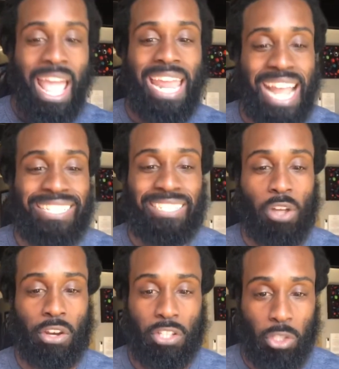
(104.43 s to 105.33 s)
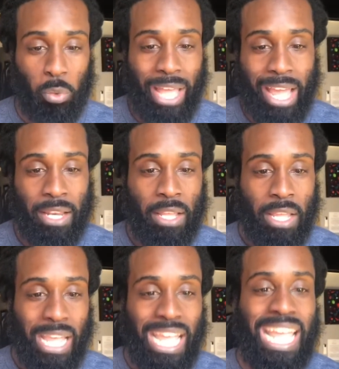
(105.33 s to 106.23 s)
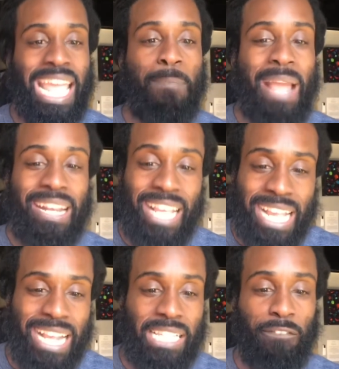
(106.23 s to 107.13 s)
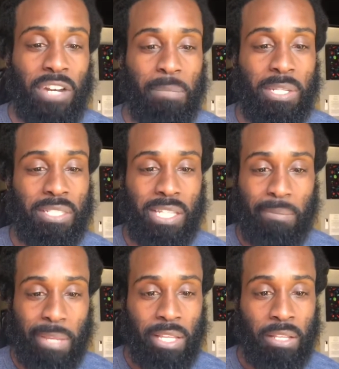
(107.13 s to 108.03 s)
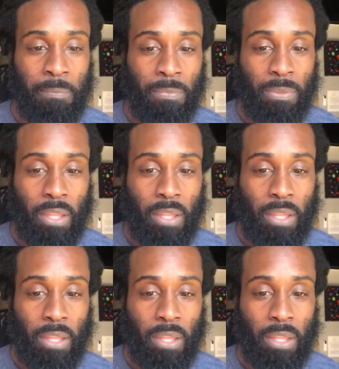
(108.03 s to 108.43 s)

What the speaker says: And as I started to do that, it made it easy for them to see me